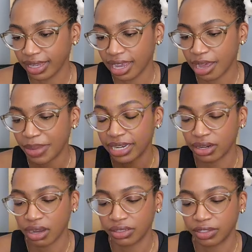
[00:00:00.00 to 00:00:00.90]
and
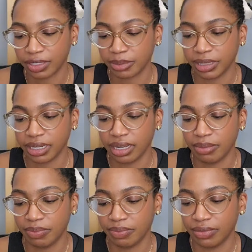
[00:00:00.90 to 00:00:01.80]
not do the split
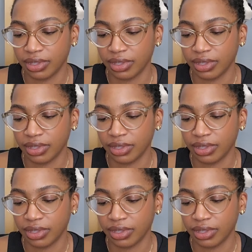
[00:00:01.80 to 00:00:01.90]
hem.